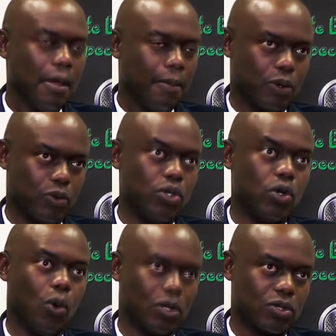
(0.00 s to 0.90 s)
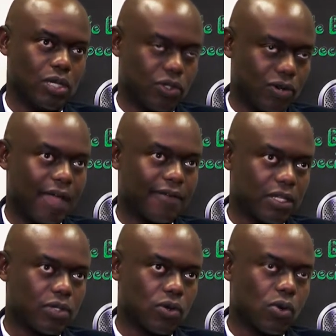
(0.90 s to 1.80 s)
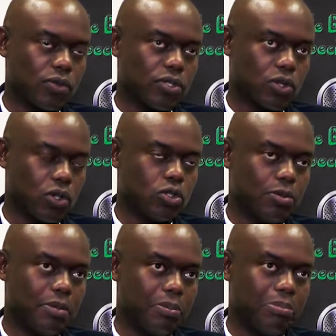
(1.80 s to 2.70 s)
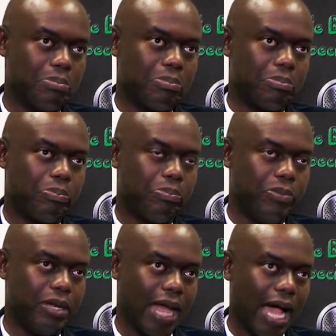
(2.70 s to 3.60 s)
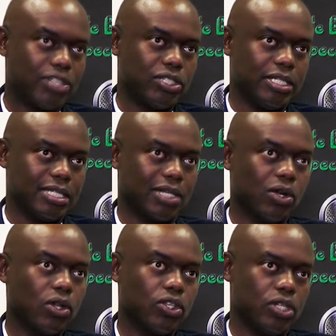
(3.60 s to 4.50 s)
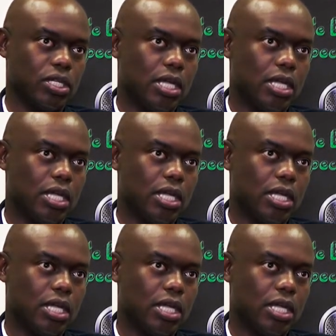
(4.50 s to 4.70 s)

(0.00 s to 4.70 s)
But we know what's going to drive that growth is going to be largely technology.